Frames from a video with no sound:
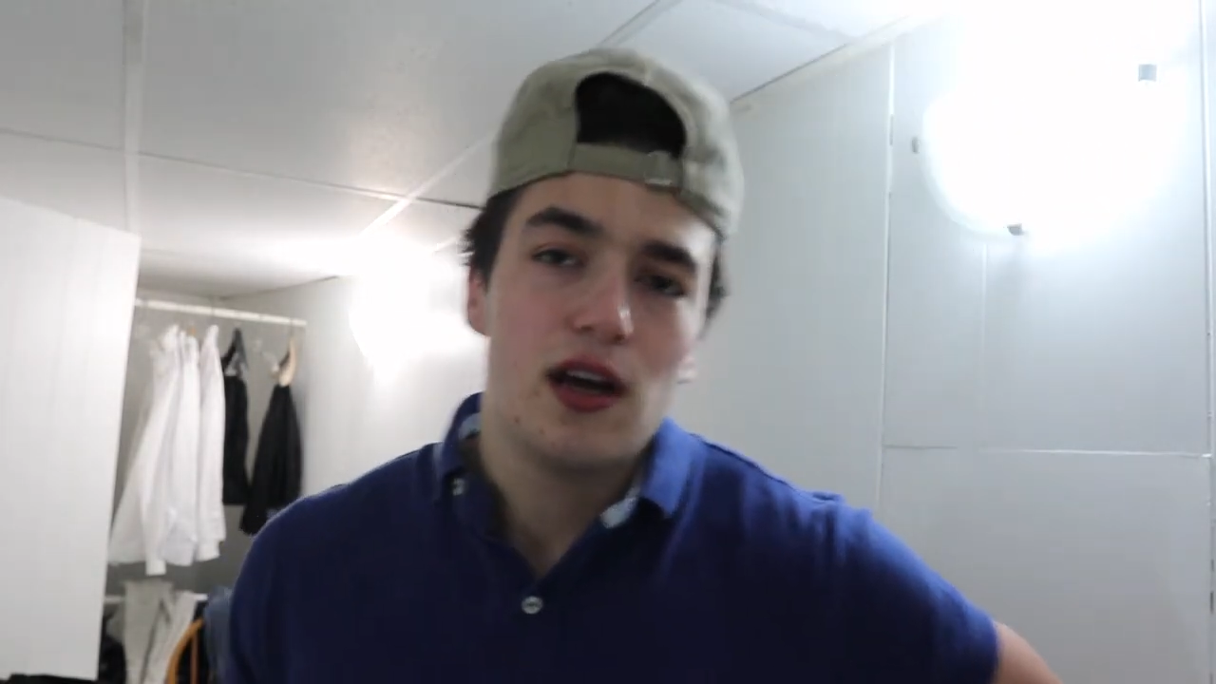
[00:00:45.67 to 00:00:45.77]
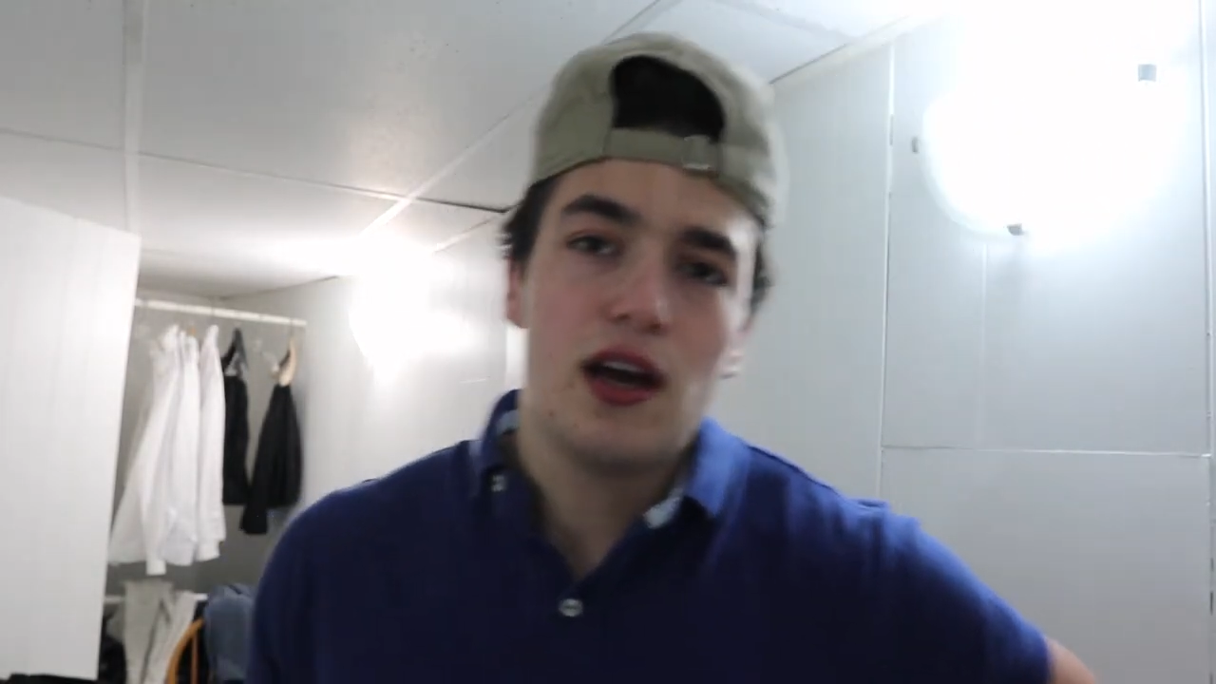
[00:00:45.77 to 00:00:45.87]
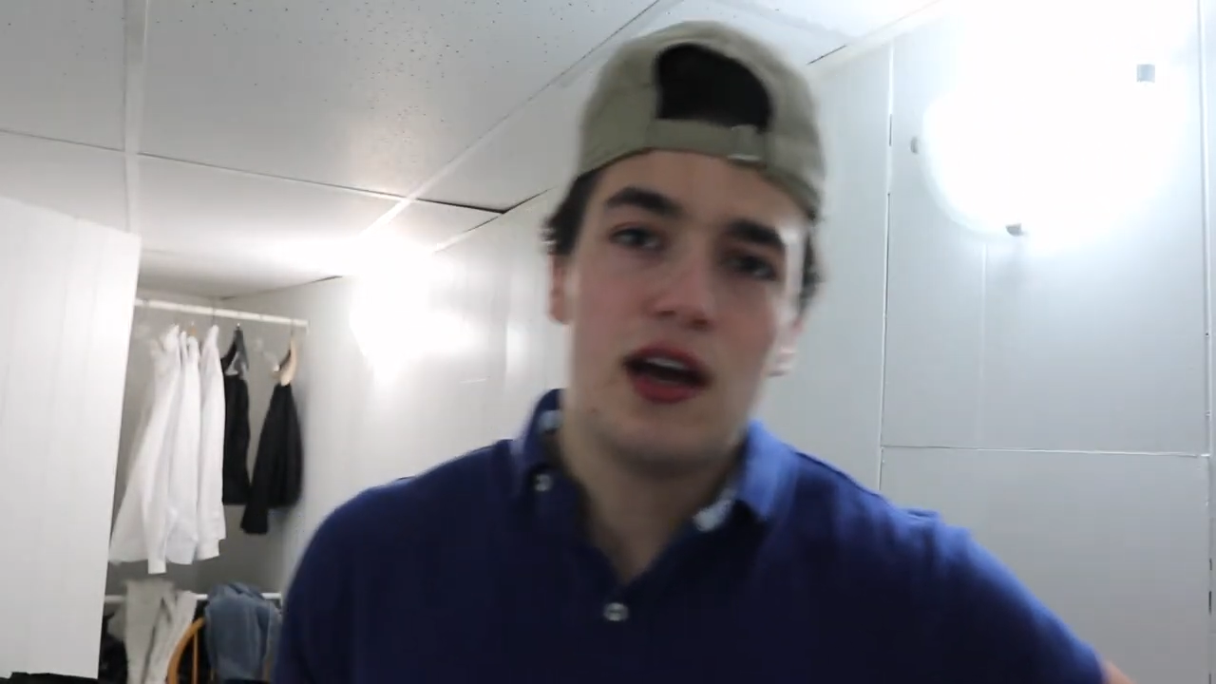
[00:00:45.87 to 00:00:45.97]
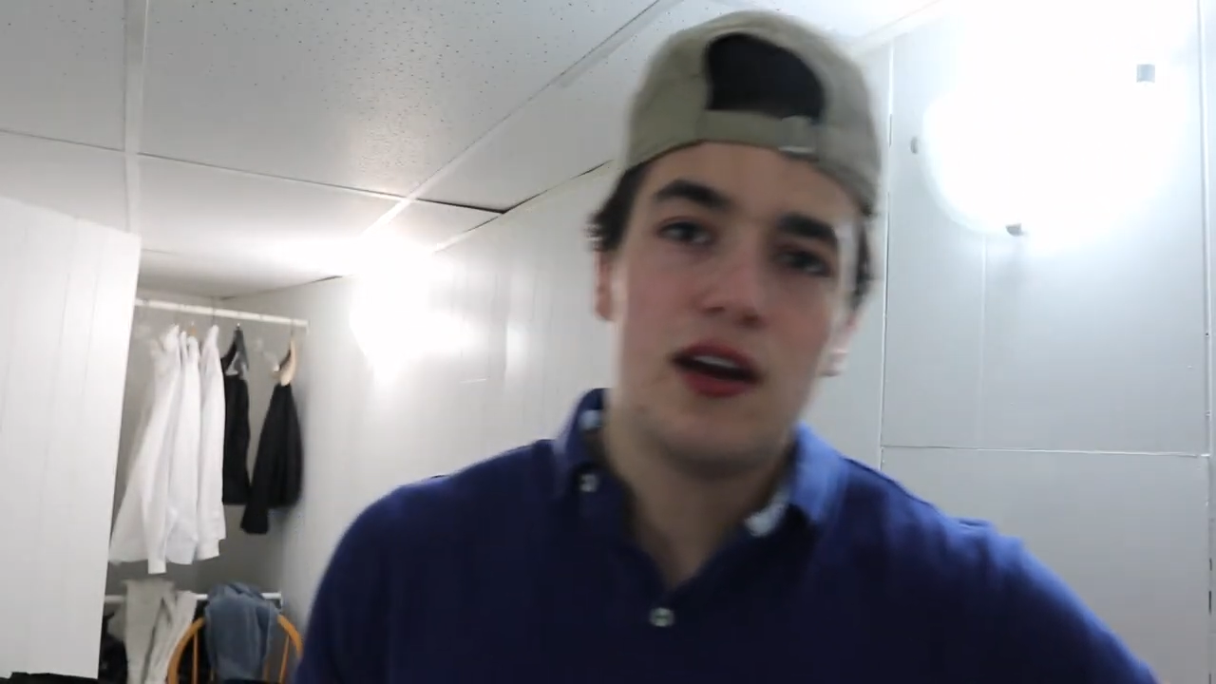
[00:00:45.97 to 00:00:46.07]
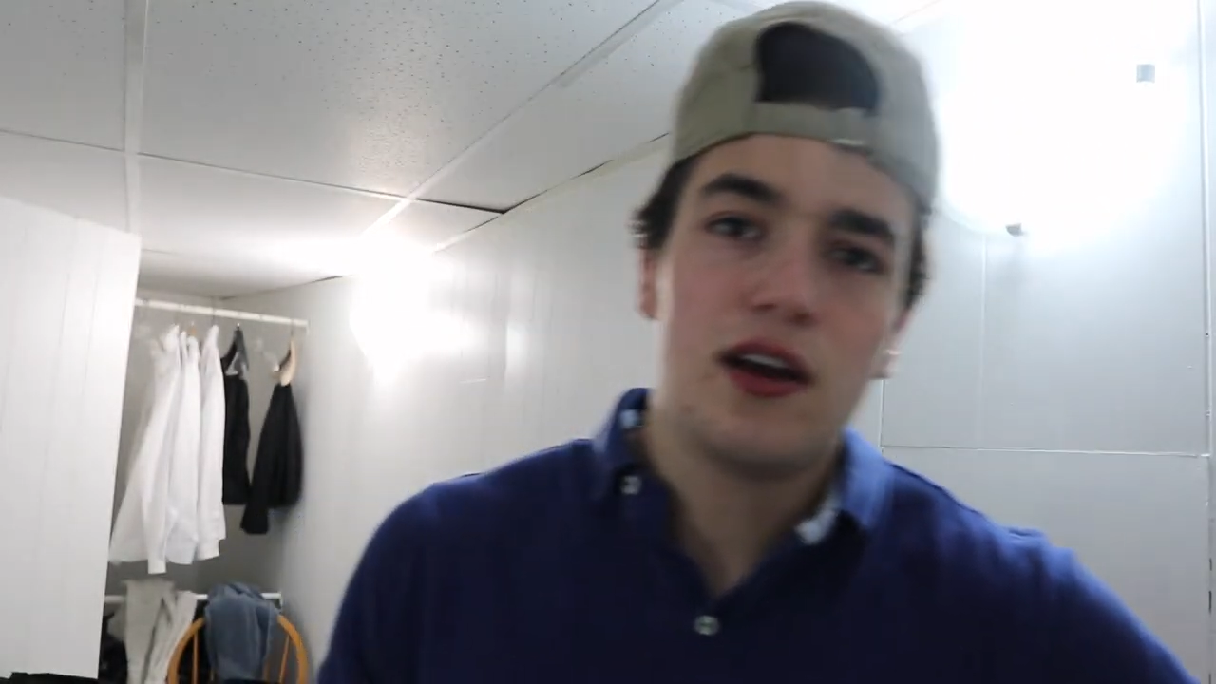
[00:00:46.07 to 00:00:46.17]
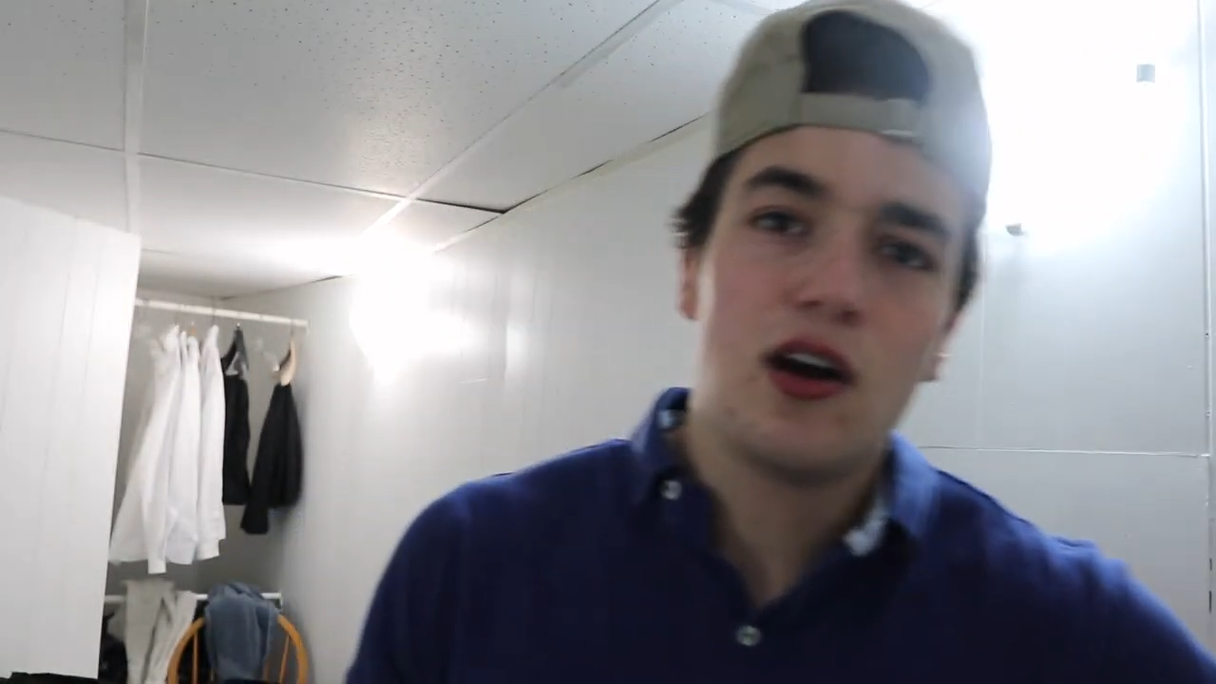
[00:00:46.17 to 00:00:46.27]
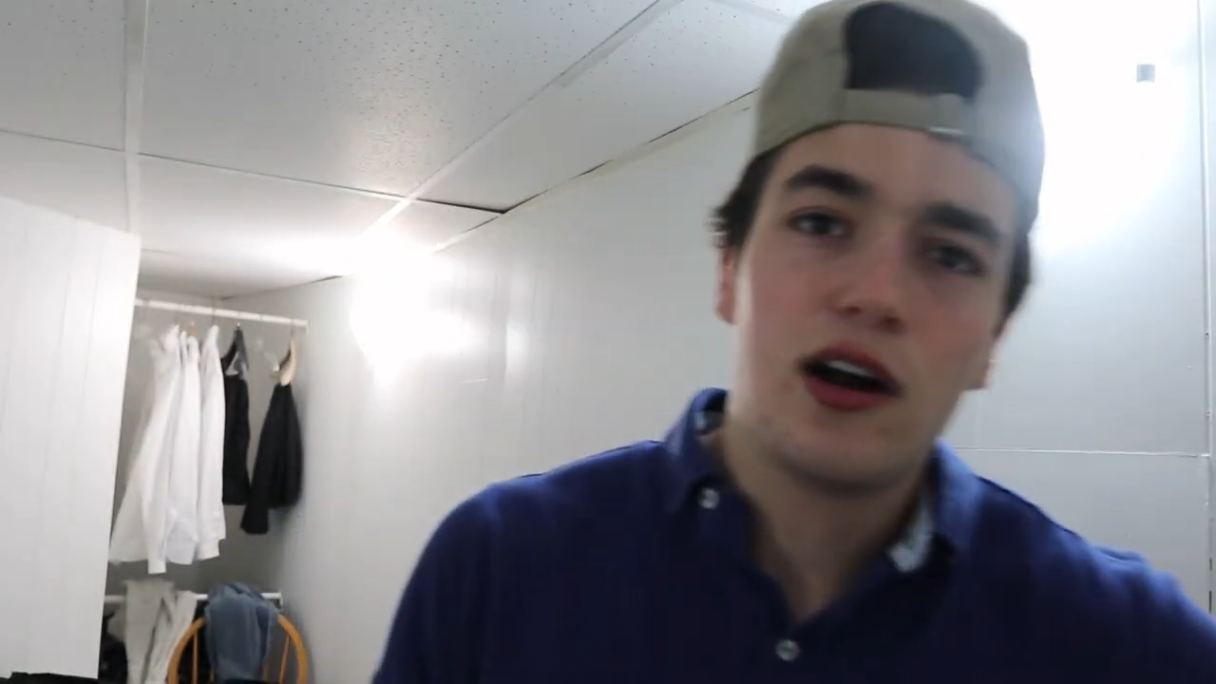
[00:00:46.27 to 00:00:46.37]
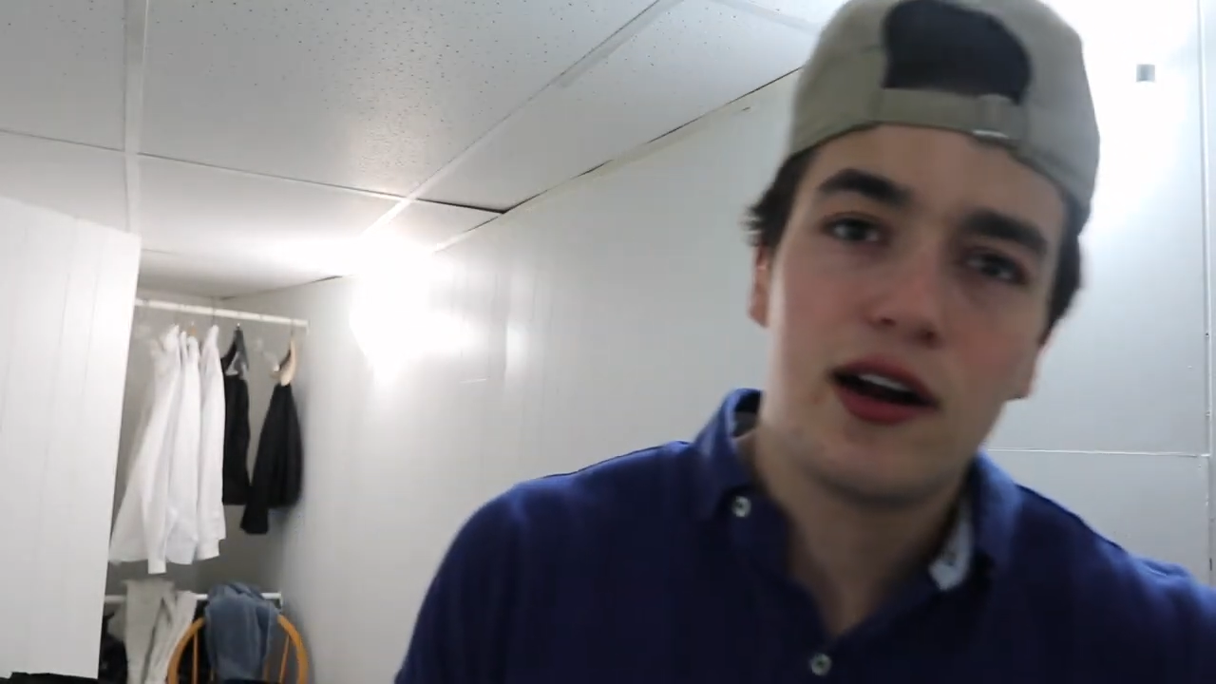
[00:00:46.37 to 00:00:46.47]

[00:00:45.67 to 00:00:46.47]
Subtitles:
And I got